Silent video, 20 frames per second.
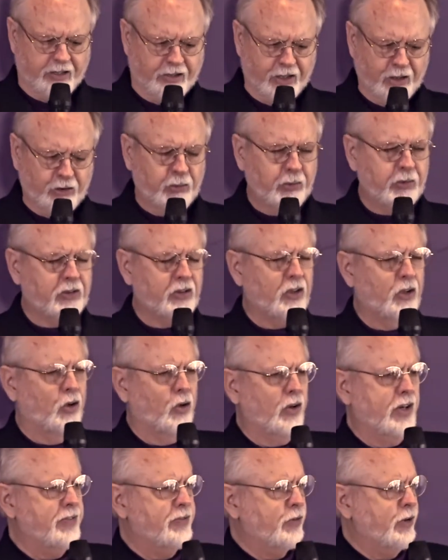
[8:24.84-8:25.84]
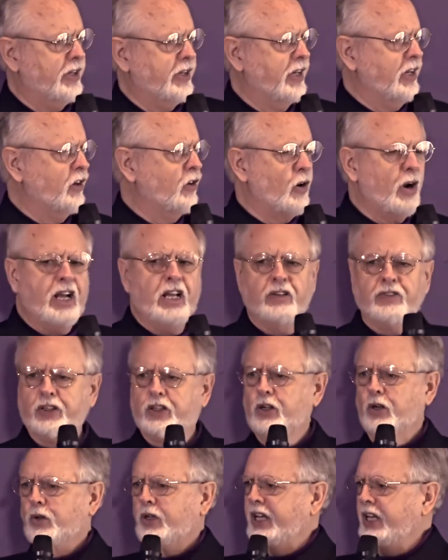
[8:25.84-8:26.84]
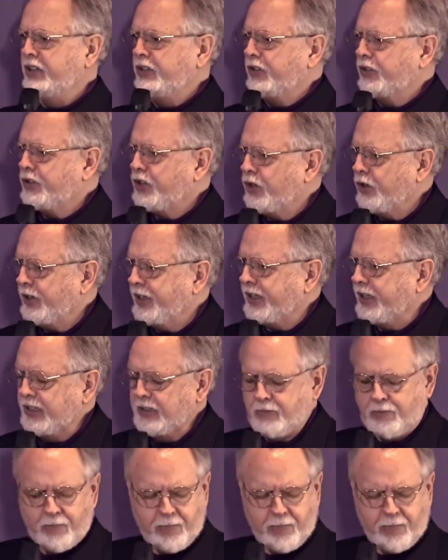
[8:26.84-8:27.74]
This was the holy freaking grail of code key security.